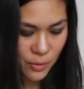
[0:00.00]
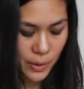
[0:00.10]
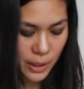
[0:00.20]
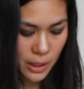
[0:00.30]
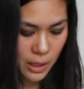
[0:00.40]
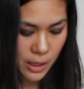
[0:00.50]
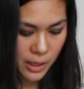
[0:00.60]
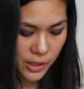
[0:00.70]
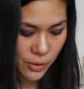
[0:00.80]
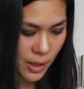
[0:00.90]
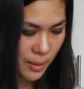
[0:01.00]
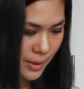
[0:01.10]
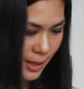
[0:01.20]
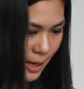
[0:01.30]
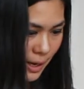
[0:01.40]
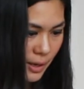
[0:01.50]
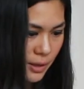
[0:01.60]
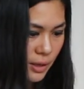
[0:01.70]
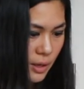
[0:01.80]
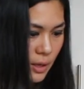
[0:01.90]
really hot, so I'm gonna
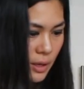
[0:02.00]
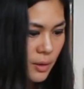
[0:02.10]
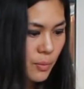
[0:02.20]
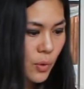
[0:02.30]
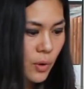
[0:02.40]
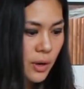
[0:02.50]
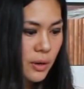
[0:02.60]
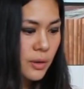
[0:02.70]
add more